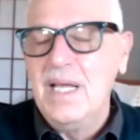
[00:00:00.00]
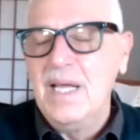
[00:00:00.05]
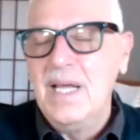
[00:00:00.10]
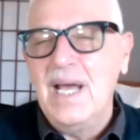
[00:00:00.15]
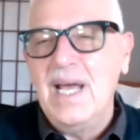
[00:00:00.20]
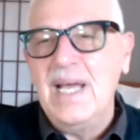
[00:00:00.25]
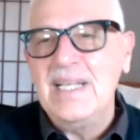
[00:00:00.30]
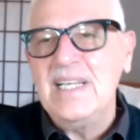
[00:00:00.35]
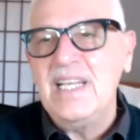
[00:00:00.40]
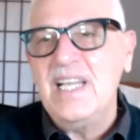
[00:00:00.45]

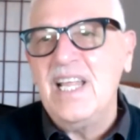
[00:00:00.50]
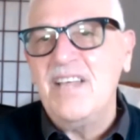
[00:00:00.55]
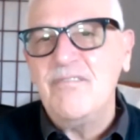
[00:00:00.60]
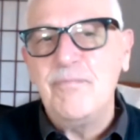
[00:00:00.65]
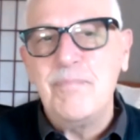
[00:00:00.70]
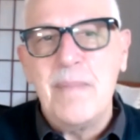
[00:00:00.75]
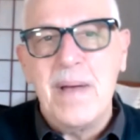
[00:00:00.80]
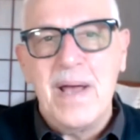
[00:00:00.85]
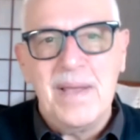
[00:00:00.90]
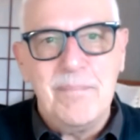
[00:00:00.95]
I love
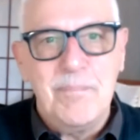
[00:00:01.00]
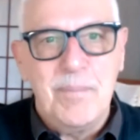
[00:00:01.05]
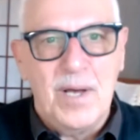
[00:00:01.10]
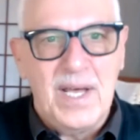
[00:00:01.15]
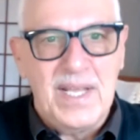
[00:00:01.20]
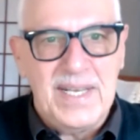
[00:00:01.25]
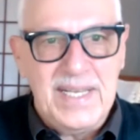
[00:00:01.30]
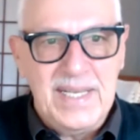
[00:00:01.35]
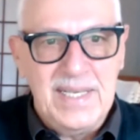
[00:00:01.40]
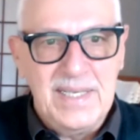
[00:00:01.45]
my
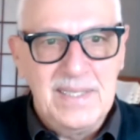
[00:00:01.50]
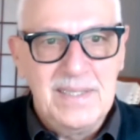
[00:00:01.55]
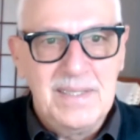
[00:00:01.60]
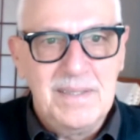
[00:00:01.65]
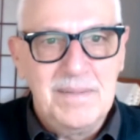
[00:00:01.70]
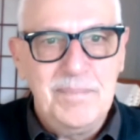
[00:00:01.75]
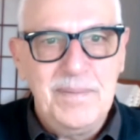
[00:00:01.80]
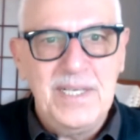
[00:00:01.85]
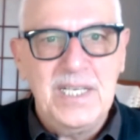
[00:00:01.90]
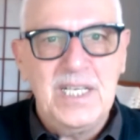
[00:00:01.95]
body
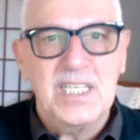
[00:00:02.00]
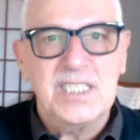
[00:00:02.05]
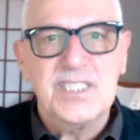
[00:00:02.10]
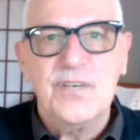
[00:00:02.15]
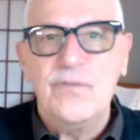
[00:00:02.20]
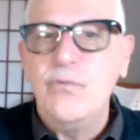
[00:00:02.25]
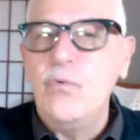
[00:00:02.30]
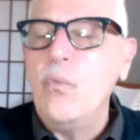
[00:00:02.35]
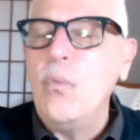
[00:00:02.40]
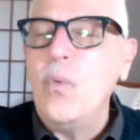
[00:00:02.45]
because
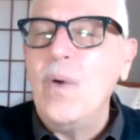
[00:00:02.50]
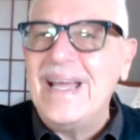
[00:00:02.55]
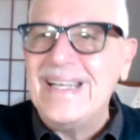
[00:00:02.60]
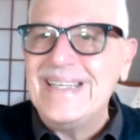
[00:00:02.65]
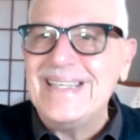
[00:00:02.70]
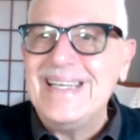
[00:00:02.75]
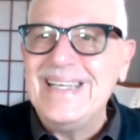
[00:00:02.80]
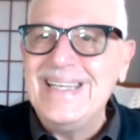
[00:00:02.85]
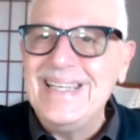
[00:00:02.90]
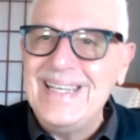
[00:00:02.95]
of what
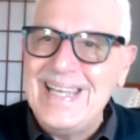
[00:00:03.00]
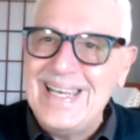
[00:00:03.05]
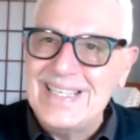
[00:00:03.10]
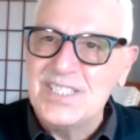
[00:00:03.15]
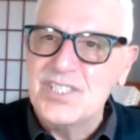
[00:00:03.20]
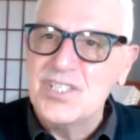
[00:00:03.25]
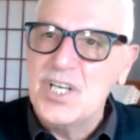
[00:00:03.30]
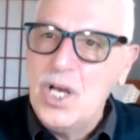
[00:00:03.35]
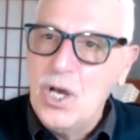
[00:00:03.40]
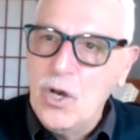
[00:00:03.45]
it
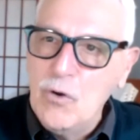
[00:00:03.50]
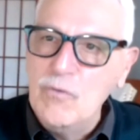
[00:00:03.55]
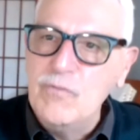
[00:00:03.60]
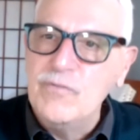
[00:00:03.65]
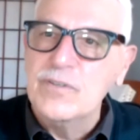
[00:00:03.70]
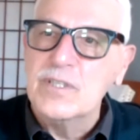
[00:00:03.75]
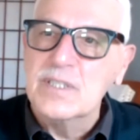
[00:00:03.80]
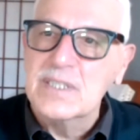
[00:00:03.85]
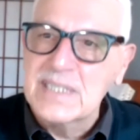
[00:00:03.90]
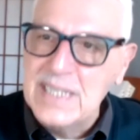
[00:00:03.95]
has
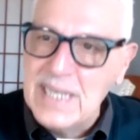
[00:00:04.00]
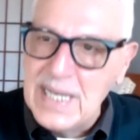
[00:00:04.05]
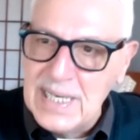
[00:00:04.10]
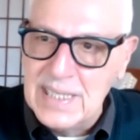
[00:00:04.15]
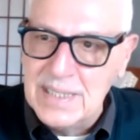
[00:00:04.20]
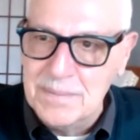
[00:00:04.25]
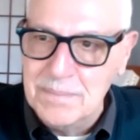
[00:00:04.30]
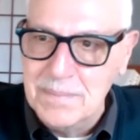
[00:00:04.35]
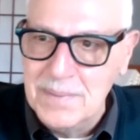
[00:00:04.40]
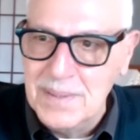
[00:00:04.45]

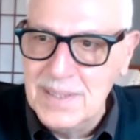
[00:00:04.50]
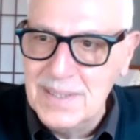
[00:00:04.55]
overcome.